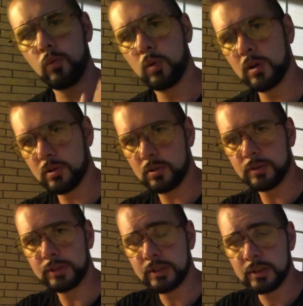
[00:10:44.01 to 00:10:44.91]

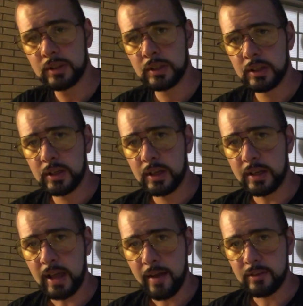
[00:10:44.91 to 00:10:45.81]
world
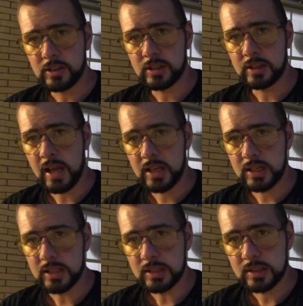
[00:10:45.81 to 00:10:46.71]
and having
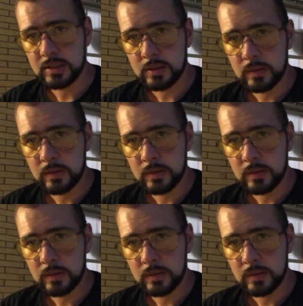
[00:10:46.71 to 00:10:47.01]
shenanigans,